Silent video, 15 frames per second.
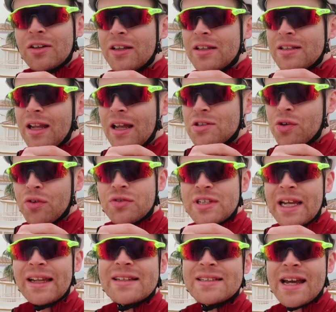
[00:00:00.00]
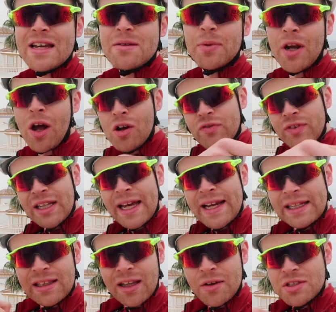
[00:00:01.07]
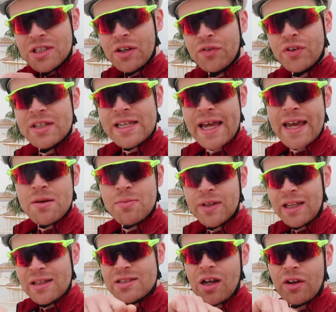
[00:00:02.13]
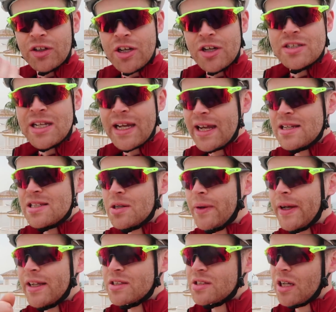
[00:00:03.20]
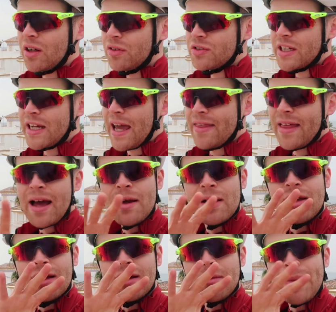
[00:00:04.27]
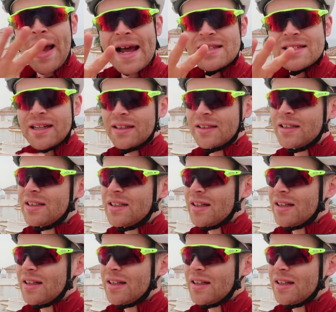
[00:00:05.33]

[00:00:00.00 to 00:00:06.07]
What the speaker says: like, sort of sellotape, and overlaid loads of different tape, and then started cutting into it and stuff to get that pattern.